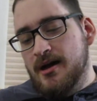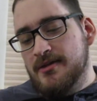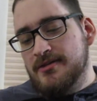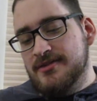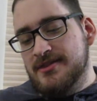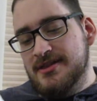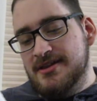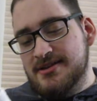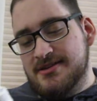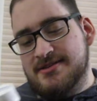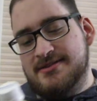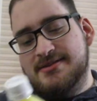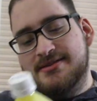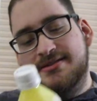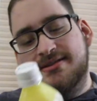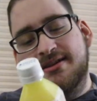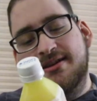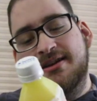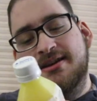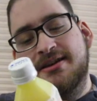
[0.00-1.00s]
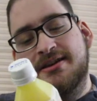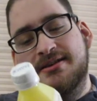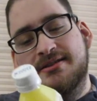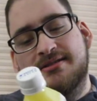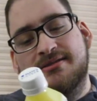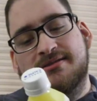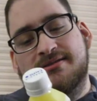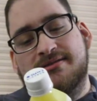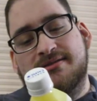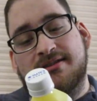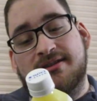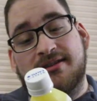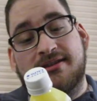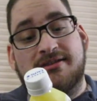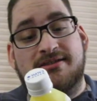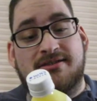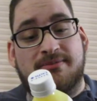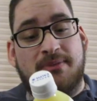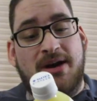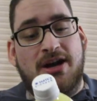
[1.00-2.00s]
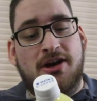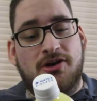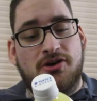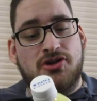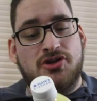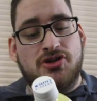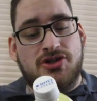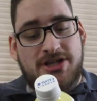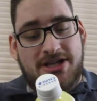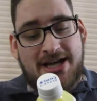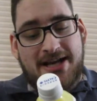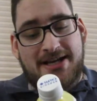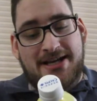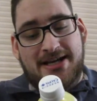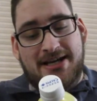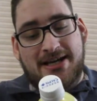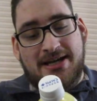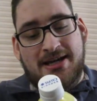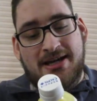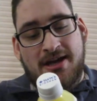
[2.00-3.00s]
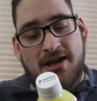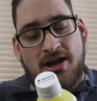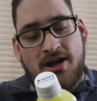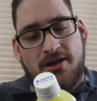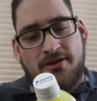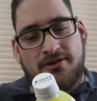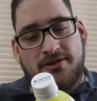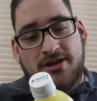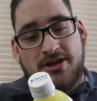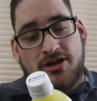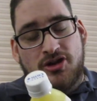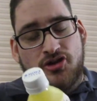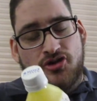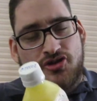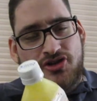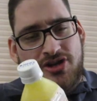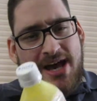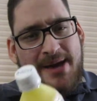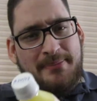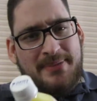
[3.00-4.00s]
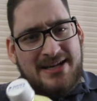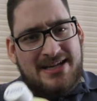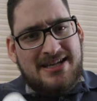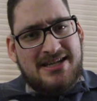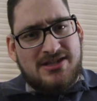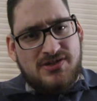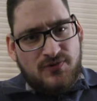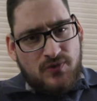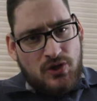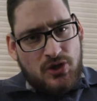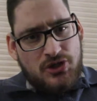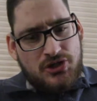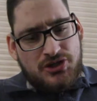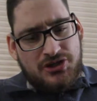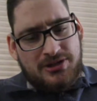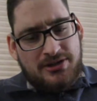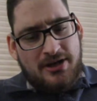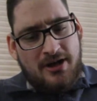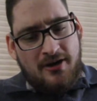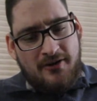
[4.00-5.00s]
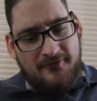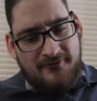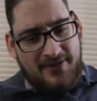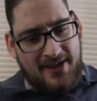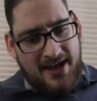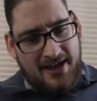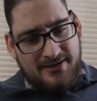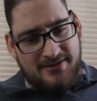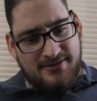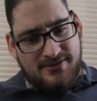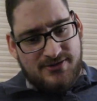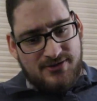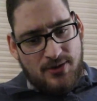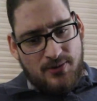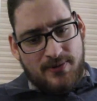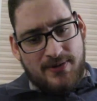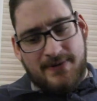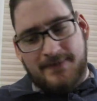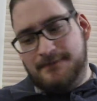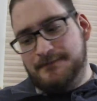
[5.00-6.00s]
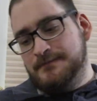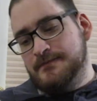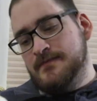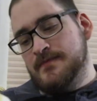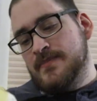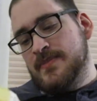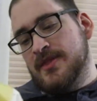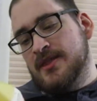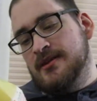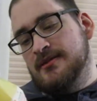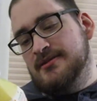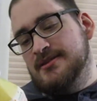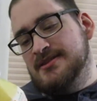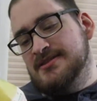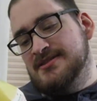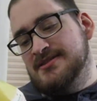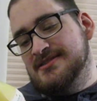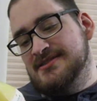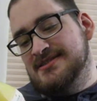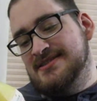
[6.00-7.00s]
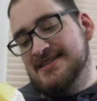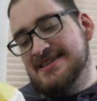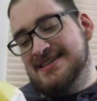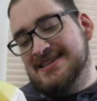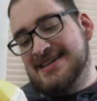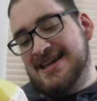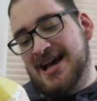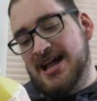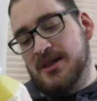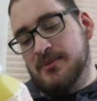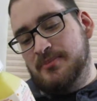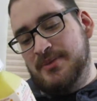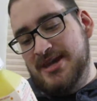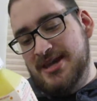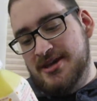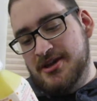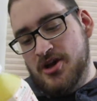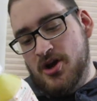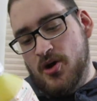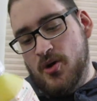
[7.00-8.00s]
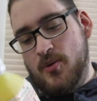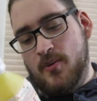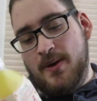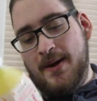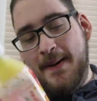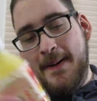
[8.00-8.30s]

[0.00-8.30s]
This is, at least to my understanding, the Japanese version of that soda. This is the Calpico